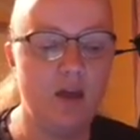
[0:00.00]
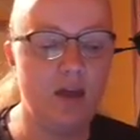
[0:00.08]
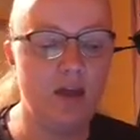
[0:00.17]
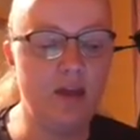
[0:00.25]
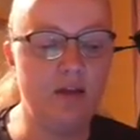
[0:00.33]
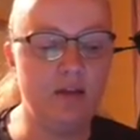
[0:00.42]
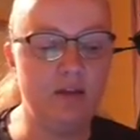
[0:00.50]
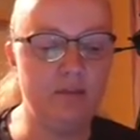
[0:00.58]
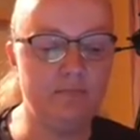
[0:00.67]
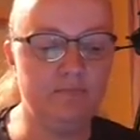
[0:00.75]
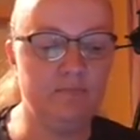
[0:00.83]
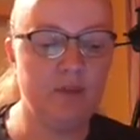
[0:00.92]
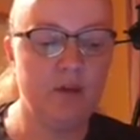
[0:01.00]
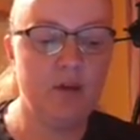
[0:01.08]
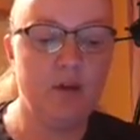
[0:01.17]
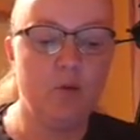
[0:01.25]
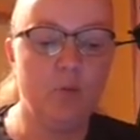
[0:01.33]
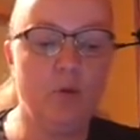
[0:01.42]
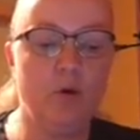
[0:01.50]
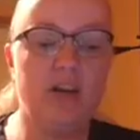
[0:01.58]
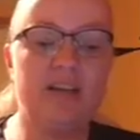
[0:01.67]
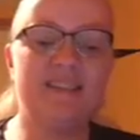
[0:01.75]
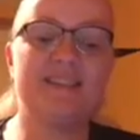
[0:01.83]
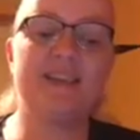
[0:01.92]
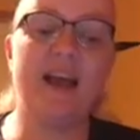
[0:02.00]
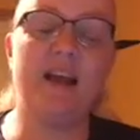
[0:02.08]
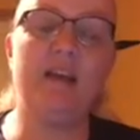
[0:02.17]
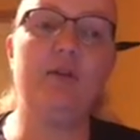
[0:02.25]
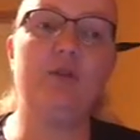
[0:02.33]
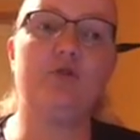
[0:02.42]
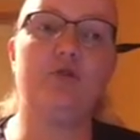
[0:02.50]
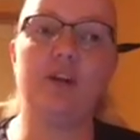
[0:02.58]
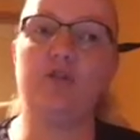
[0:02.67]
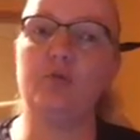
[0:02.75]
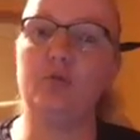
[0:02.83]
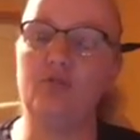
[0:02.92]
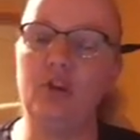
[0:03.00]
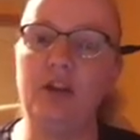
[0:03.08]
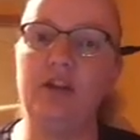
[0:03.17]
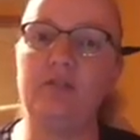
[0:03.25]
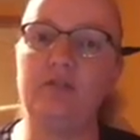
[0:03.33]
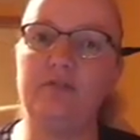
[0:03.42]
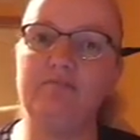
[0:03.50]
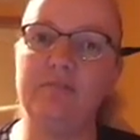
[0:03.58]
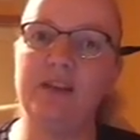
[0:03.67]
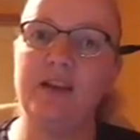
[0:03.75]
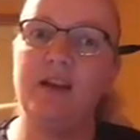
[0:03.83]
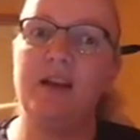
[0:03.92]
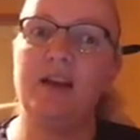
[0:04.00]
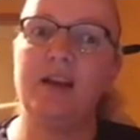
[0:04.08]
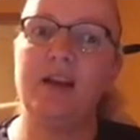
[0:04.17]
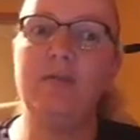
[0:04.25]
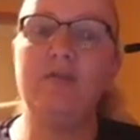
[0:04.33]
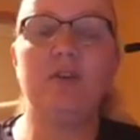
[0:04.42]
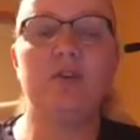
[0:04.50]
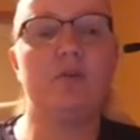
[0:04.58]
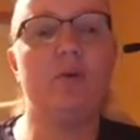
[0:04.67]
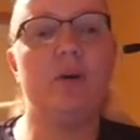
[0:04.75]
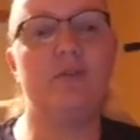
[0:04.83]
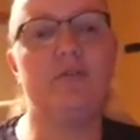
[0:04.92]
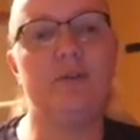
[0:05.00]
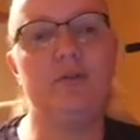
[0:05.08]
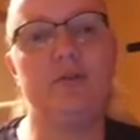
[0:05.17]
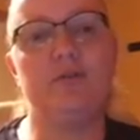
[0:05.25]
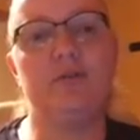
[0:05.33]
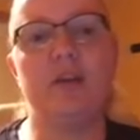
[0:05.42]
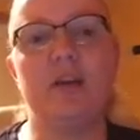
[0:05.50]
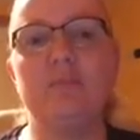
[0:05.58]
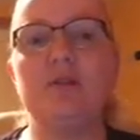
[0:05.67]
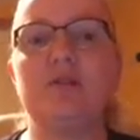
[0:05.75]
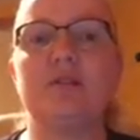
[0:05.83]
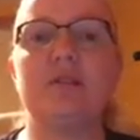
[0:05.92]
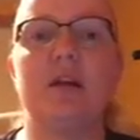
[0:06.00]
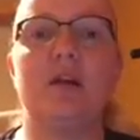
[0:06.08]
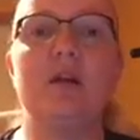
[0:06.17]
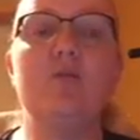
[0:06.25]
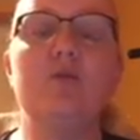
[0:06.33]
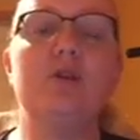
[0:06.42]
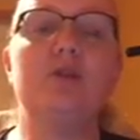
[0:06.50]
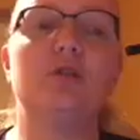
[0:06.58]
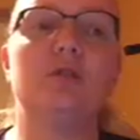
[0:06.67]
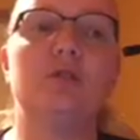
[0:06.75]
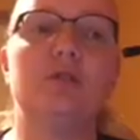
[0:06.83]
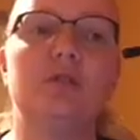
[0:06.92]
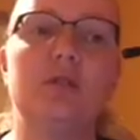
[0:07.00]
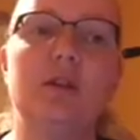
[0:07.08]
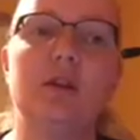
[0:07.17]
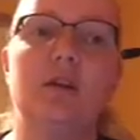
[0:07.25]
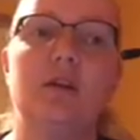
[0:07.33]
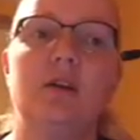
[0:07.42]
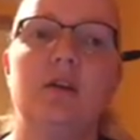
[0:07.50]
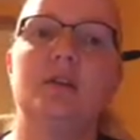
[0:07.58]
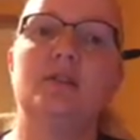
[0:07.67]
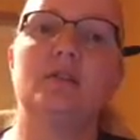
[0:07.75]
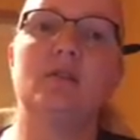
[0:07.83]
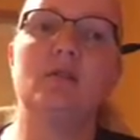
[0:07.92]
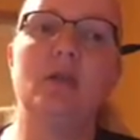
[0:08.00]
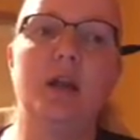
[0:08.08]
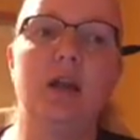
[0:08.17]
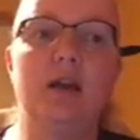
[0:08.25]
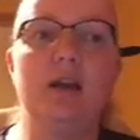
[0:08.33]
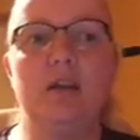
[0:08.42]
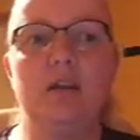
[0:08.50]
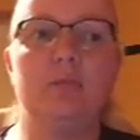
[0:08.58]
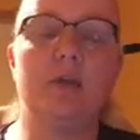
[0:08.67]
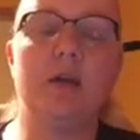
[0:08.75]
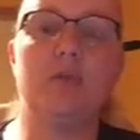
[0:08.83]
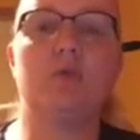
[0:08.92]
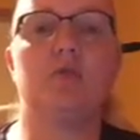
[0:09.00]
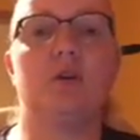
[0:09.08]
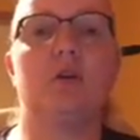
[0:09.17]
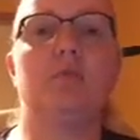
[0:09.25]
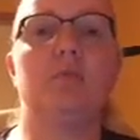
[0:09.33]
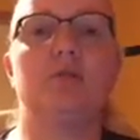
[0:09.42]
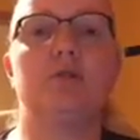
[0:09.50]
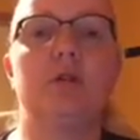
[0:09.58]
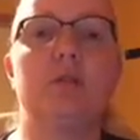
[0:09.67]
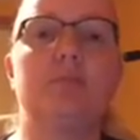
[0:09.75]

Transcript: here, what exactly are you trying to achieve? Now, I've got quite a few different images there I want you to consider. So that lady up there at the top, she's